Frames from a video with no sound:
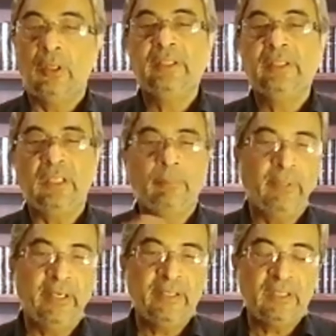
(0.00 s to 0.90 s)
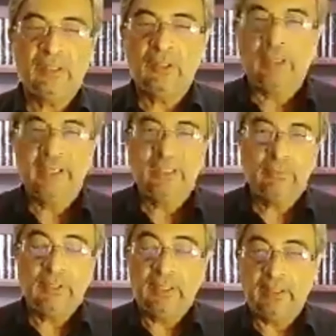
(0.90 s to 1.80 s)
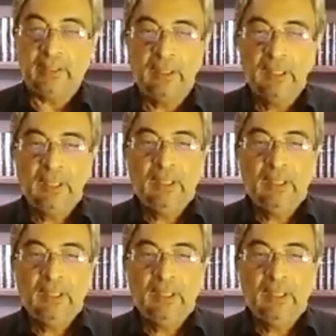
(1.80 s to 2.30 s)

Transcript: all these empires, as long as they were there,